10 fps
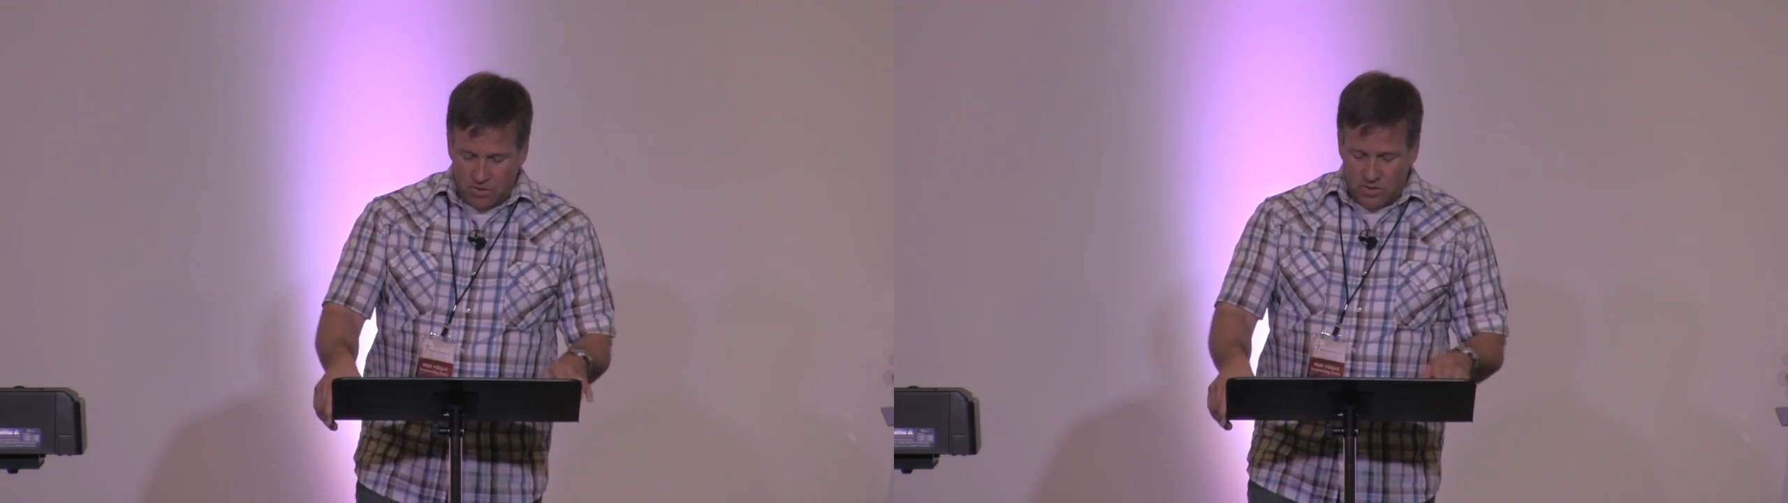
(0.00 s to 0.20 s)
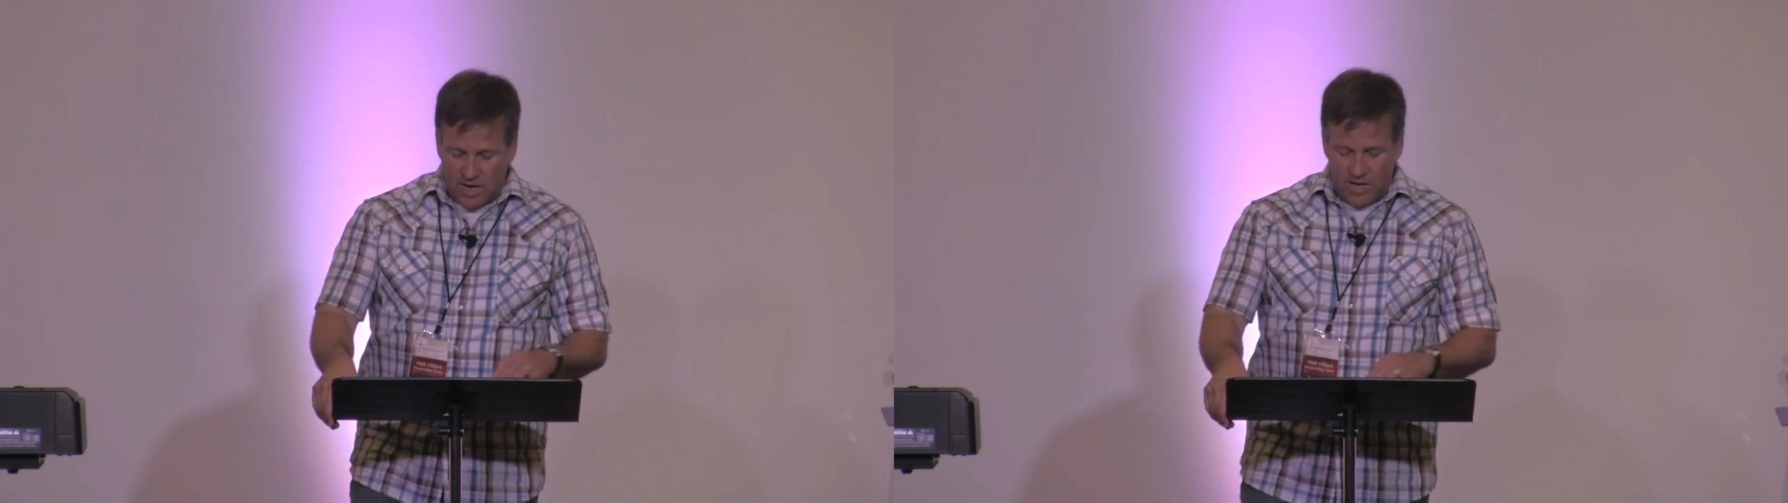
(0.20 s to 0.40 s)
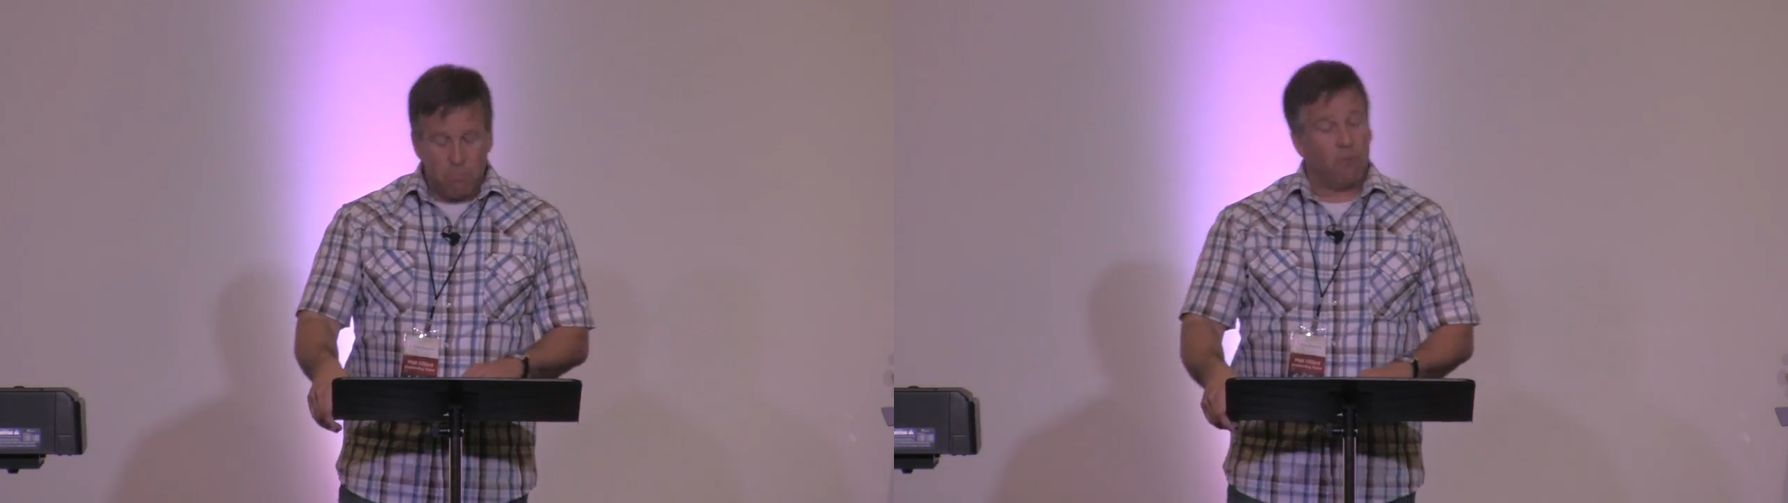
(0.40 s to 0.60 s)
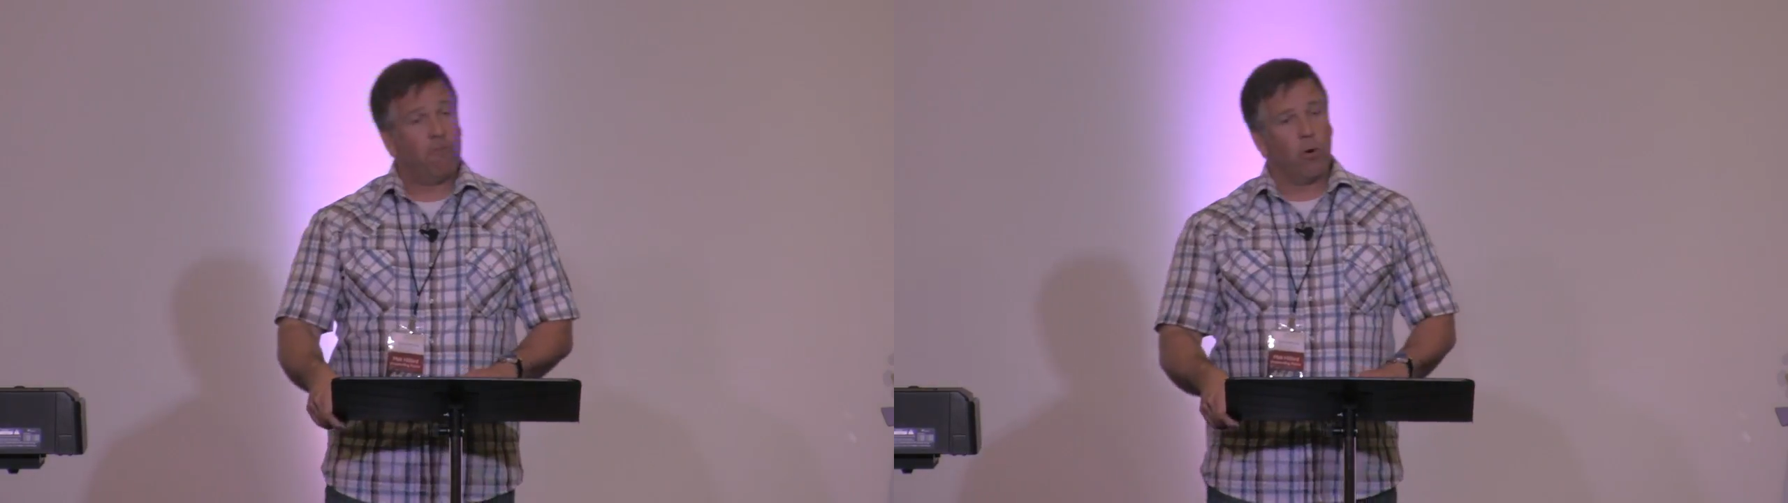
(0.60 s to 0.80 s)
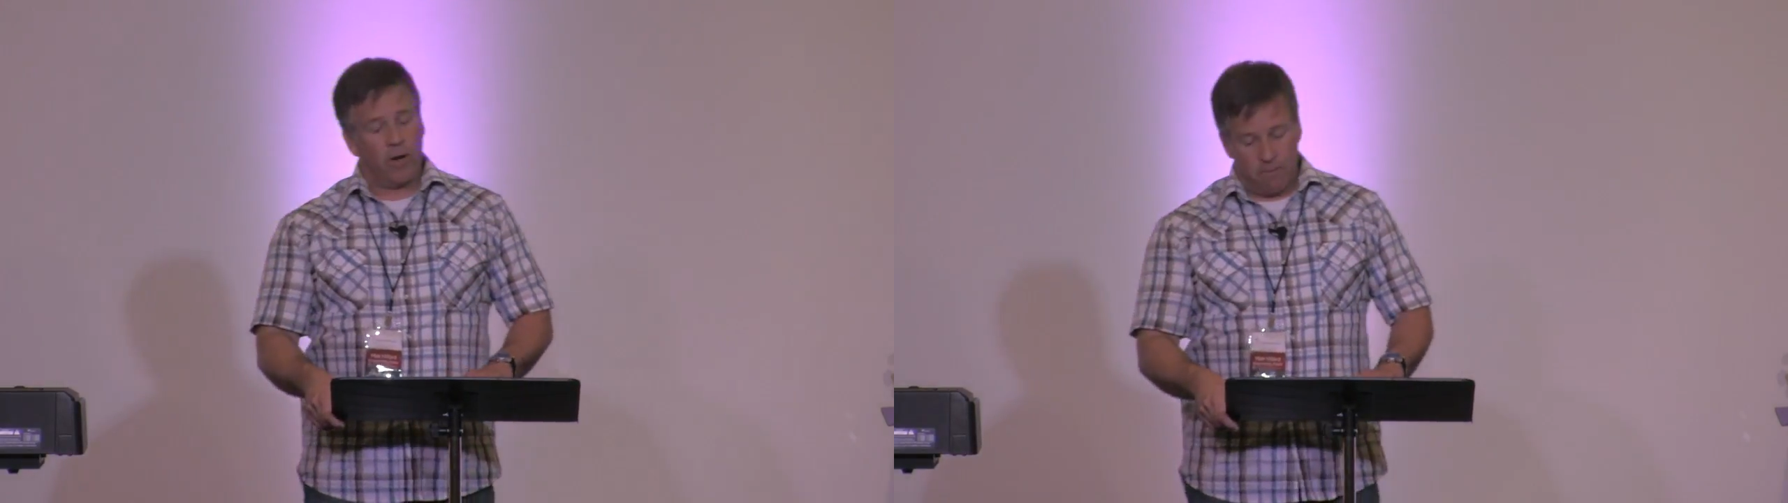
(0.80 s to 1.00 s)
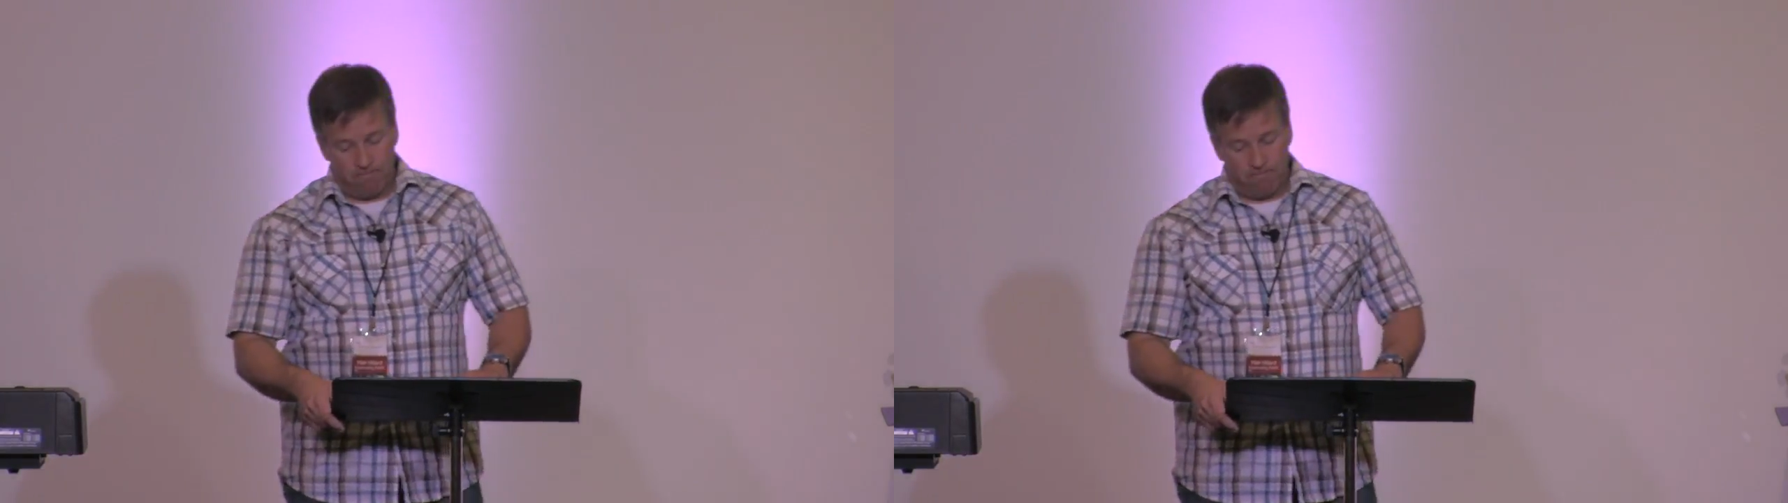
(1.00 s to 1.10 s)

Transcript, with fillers: standing before